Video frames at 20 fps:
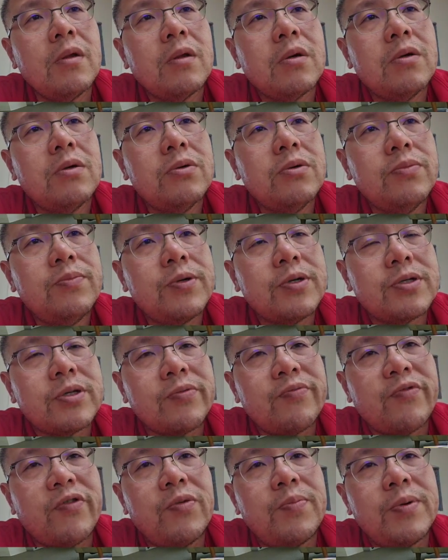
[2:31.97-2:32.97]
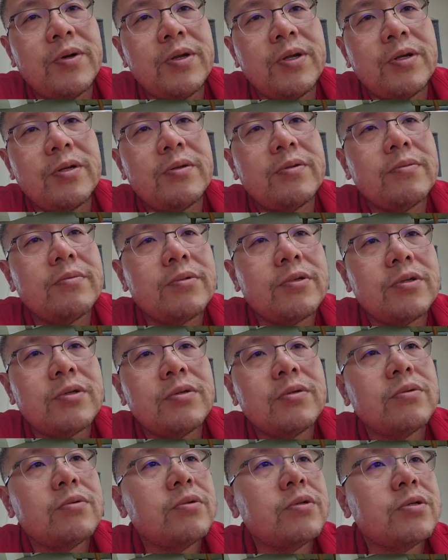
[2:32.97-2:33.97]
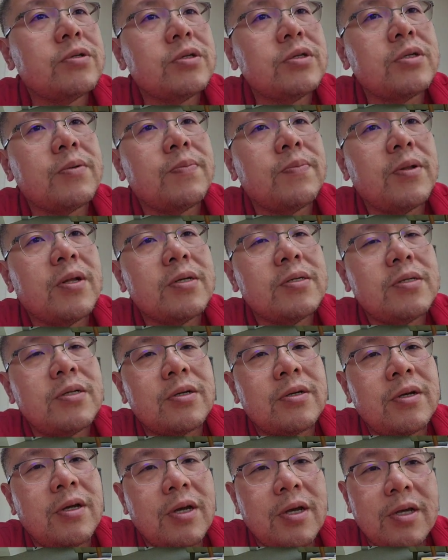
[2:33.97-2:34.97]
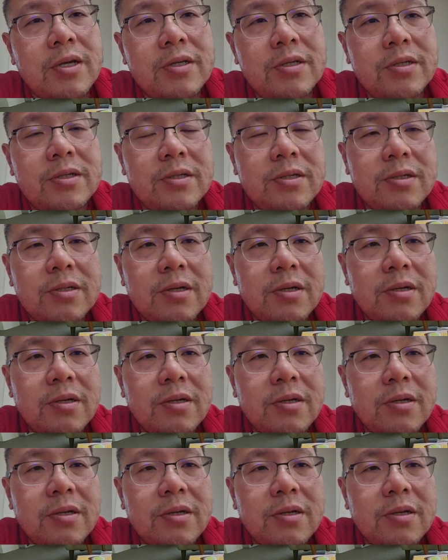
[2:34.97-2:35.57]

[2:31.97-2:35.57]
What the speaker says: Cool, just open it. So this is the plastic case.